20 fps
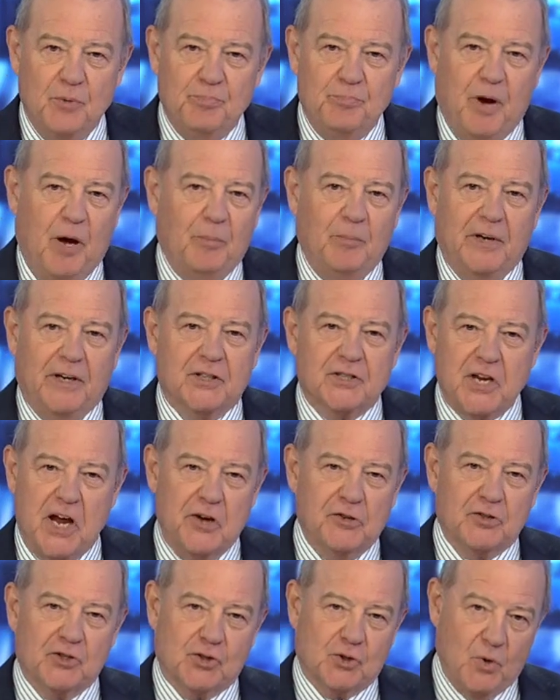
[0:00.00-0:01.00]
public
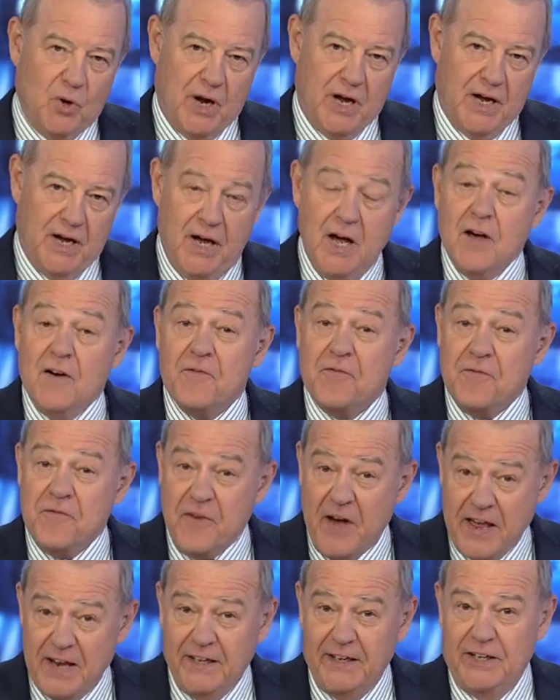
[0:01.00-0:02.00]
town square,
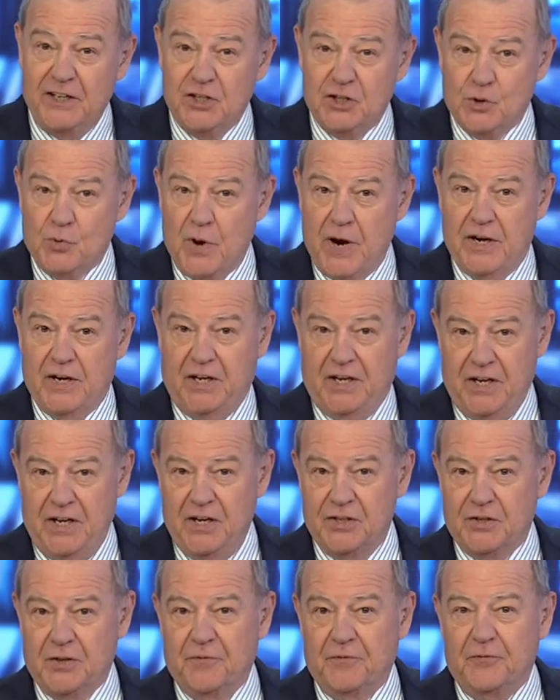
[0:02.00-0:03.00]
failing to
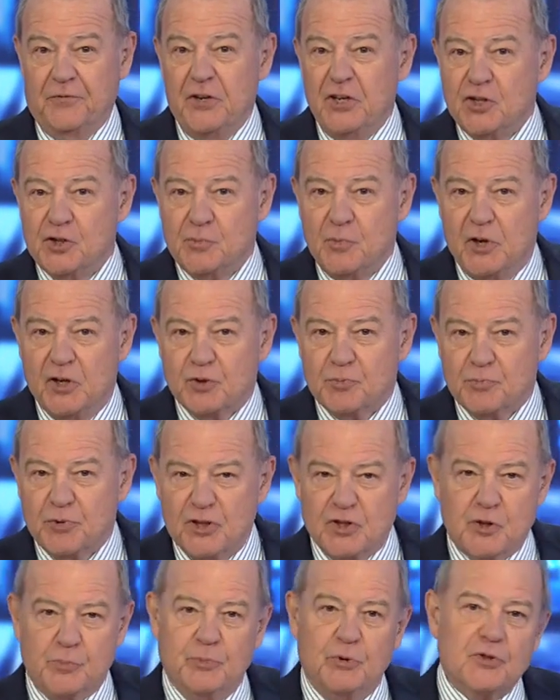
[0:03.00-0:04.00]
adhere to free speech
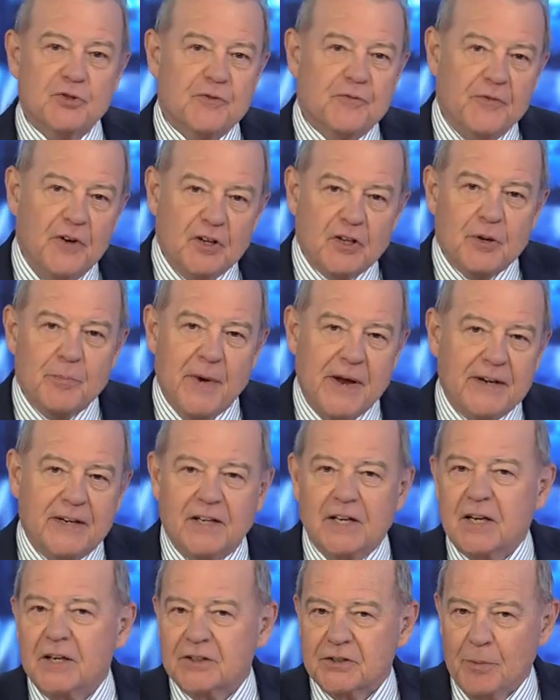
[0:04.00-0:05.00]
principles
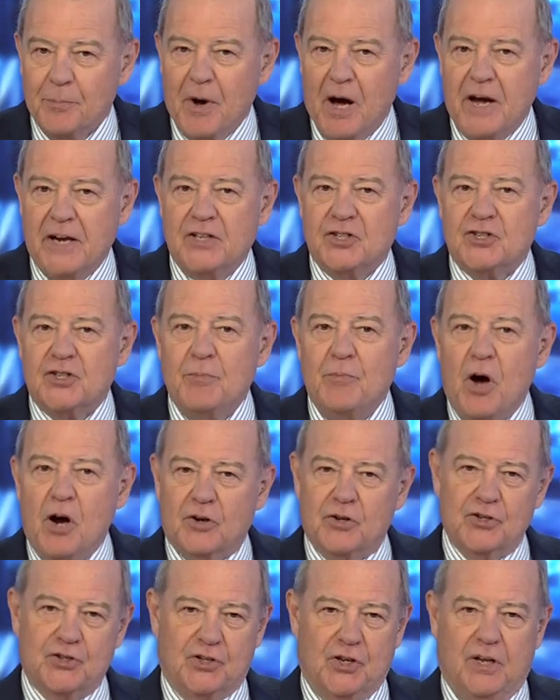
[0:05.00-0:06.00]
fundamentally undermines
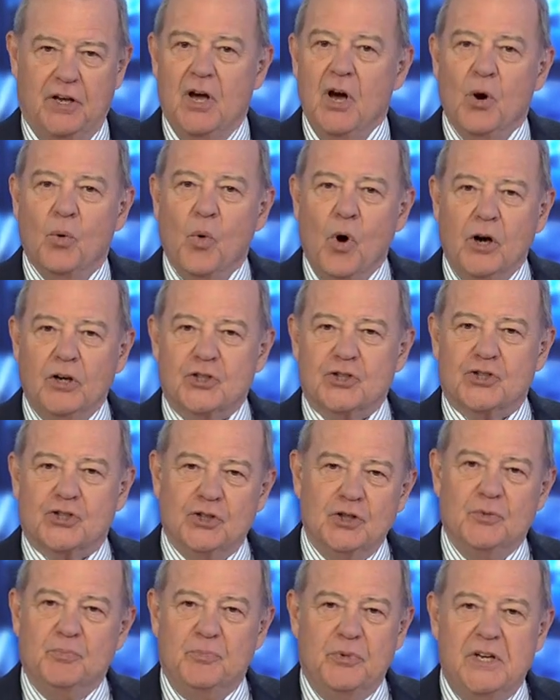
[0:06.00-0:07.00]
democracy. What
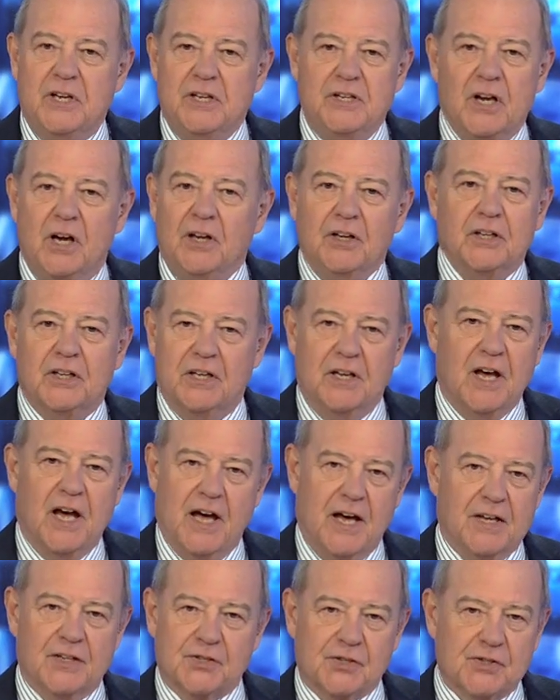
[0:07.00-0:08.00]
should be done, he
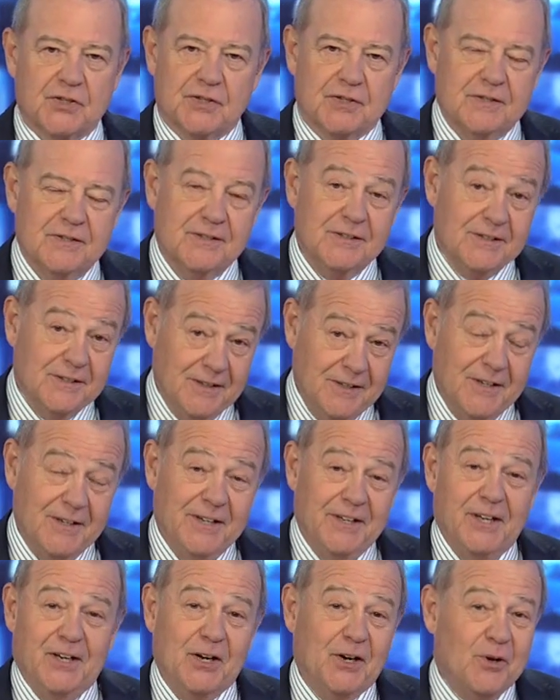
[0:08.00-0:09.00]
asks.
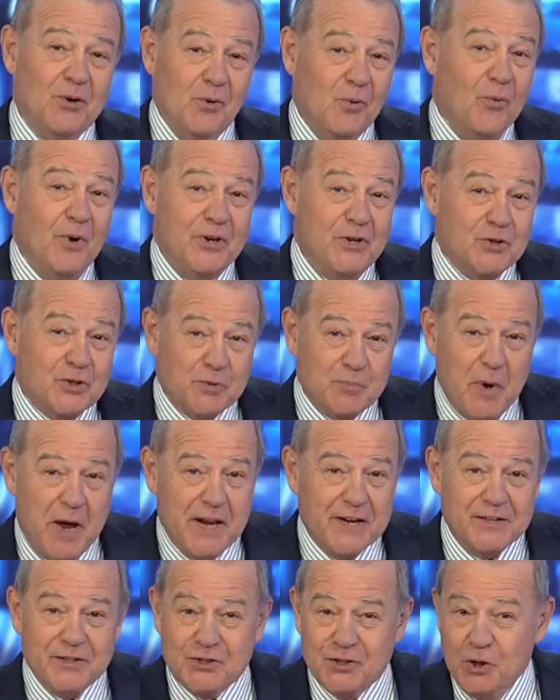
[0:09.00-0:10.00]
You know, when you
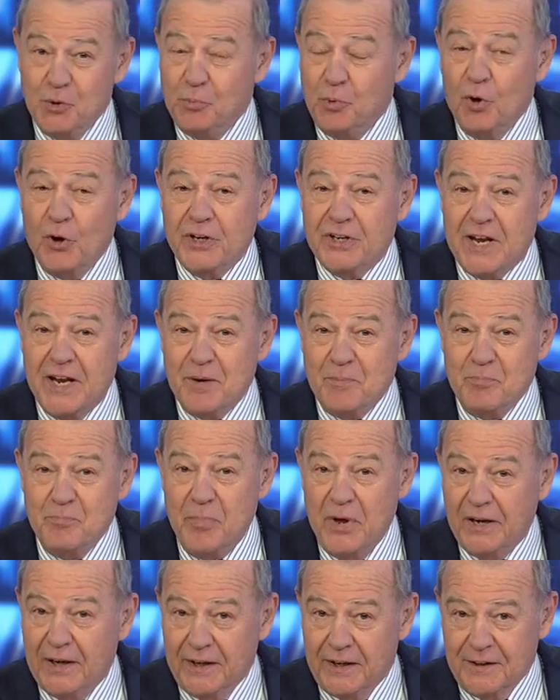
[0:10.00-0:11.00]
spend 2.8
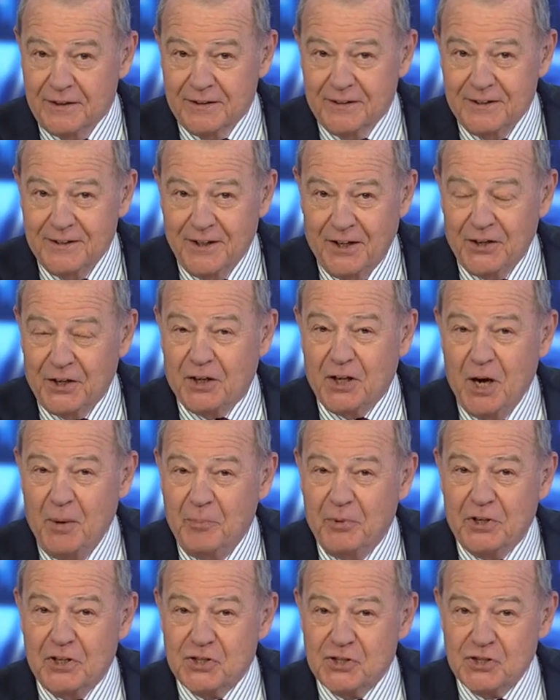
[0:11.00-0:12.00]
billion on a
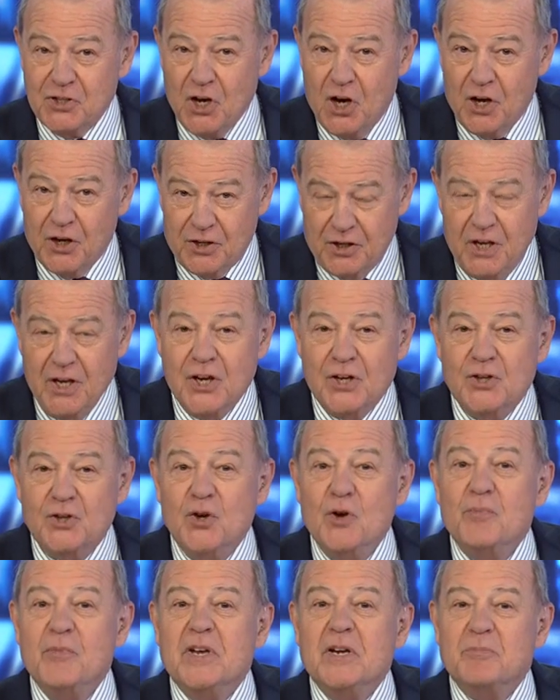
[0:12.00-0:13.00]
company's stock,
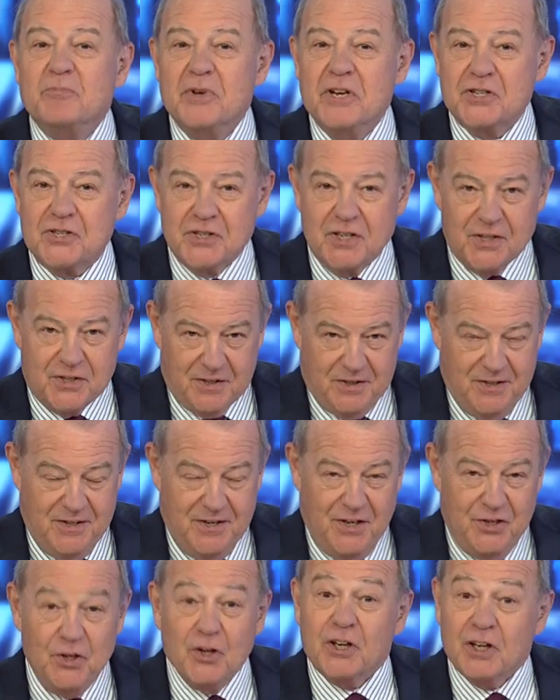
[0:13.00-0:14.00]
you mean business.
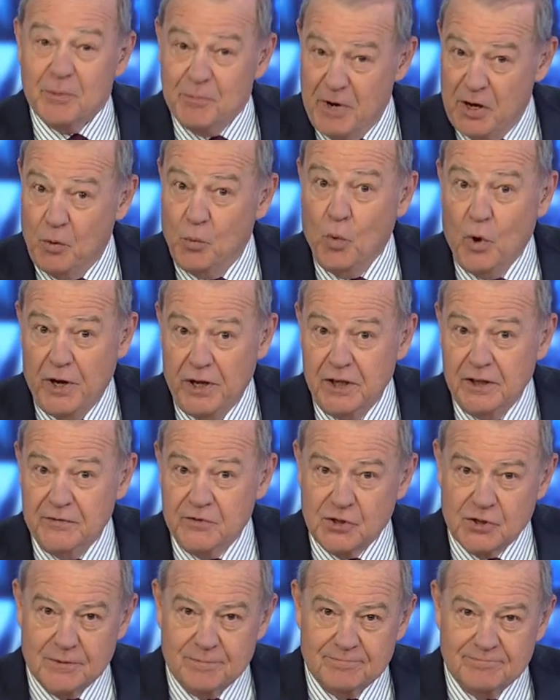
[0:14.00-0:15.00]
You're going to make
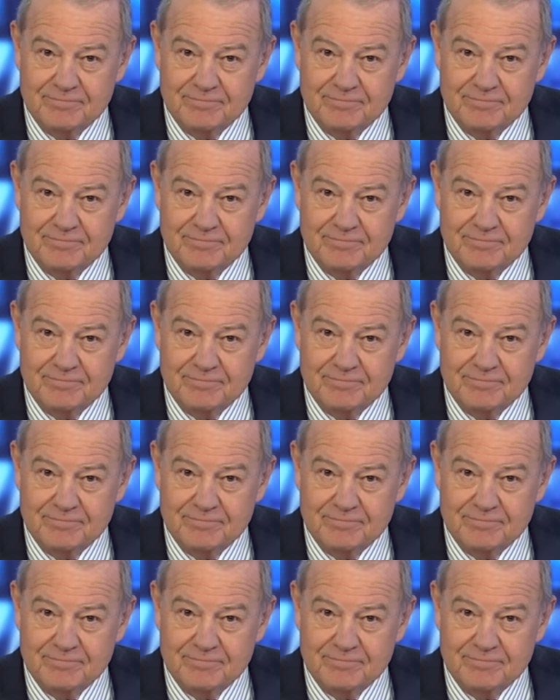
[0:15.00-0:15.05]
waves.